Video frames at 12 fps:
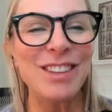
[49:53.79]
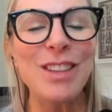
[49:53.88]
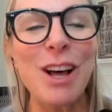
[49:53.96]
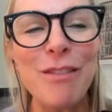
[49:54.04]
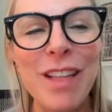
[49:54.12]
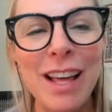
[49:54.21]

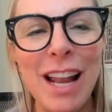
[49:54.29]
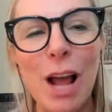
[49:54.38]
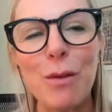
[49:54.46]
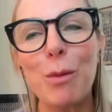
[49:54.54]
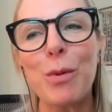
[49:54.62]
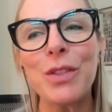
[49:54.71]
love that.
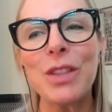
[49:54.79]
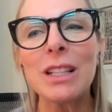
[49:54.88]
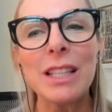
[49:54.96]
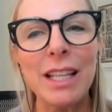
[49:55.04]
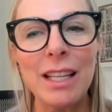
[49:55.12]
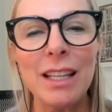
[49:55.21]
I will put the
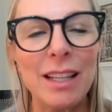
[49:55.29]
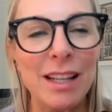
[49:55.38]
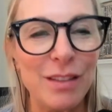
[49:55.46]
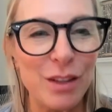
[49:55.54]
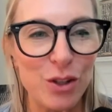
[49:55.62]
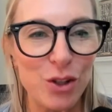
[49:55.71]
link
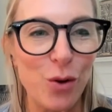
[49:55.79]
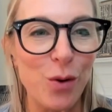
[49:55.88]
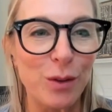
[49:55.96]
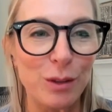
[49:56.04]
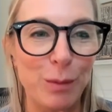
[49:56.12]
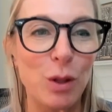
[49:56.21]
in the show
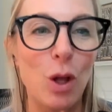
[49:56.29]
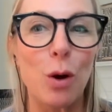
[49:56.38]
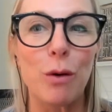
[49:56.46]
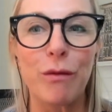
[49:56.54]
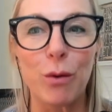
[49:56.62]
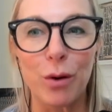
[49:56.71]
notes
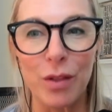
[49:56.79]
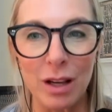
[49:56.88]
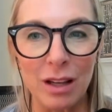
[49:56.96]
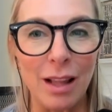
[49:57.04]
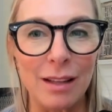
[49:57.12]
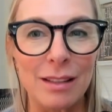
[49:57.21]
below for the
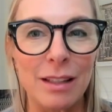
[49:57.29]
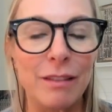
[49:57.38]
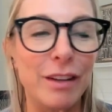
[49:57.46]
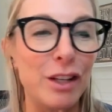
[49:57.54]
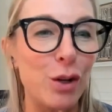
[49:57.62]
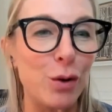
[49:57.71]

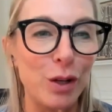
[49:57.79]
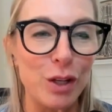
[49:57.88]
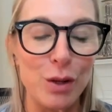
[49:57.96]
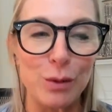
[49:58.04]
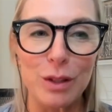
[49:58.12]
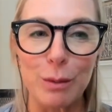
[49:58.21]
collective, and you can
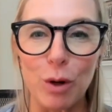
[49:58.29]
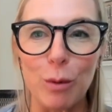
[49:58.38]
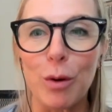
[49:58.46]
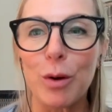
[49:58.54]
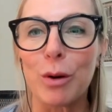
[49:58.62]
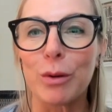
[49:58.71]
use the
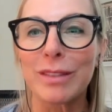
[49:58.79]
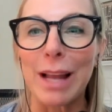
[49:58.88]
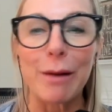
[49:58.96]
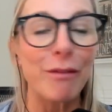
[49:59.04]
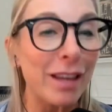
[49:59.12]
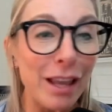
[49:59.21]
promo code
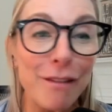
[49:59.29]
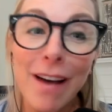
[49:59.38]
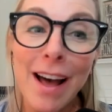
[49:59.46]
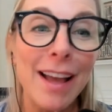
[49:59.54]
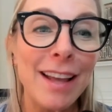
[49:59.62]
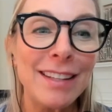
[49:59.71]
Stop Faking
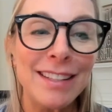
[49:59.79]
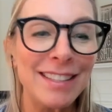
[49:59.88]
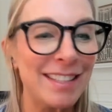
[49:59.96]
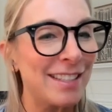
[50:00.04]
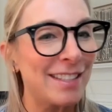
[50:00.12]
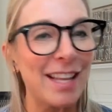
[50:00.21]
Fine
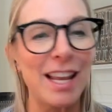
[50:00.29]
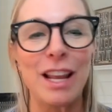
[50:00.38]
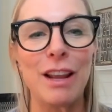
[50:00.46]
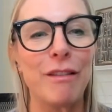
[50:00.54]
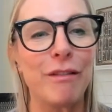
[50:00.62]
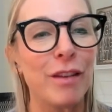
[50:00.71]
to
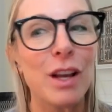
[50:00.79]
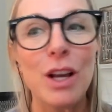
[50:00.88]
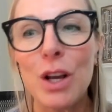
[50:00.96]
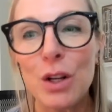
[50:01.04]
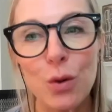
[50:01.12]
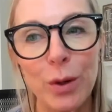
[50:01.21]
save
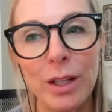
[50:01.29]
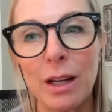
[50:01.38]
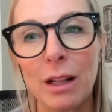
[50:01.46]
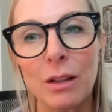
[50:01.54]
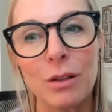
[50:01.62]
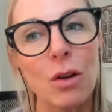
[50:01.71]

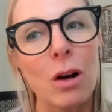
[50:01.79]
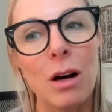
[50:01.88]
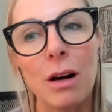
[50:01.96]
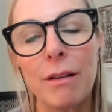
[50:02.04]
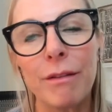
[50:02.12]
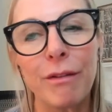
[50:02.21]
$20
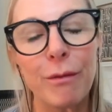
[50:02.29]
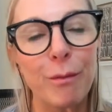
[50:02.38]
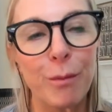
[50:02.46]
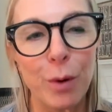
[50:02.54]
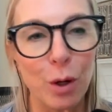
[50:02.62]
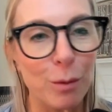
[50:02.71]
off
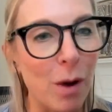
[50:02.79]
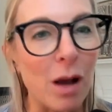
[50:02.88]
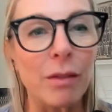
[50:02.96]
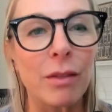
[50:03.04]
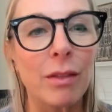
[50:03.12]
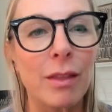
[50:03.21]
per
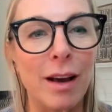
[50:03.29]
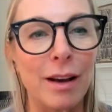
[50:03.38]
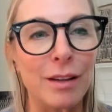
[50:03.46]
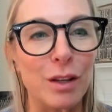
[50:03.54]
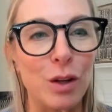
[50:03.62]
month on